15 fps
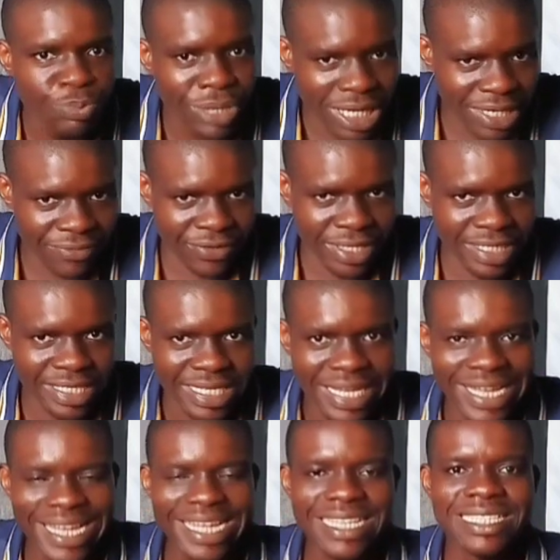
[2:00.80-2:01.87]
believe it.
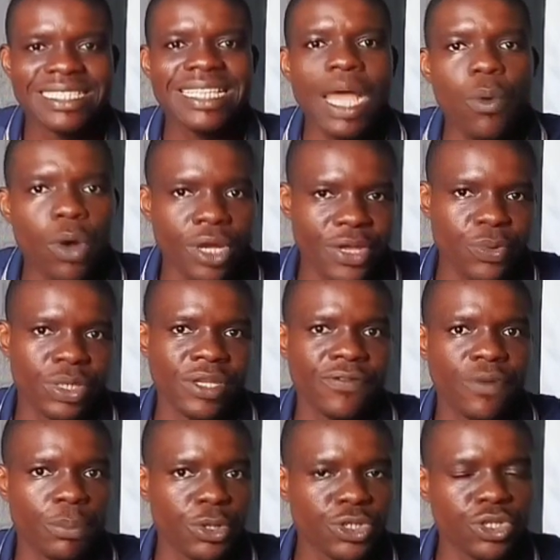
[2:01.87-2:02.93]
Start working with the
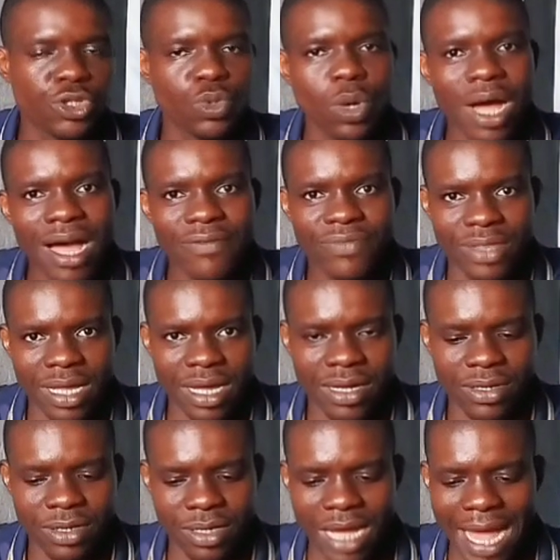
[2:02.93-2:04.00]
information you have now,
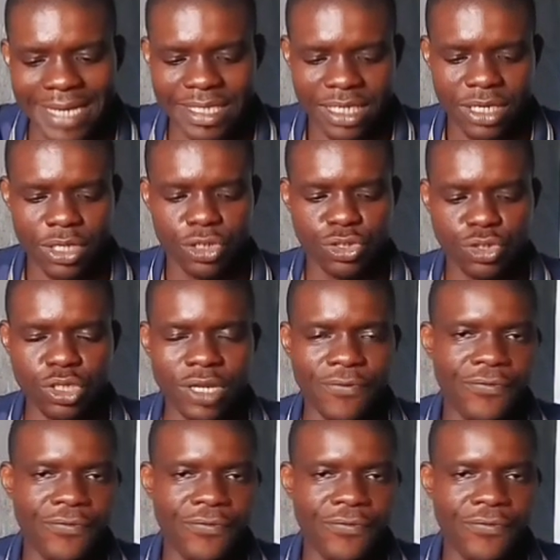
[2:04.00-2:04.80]
right? So the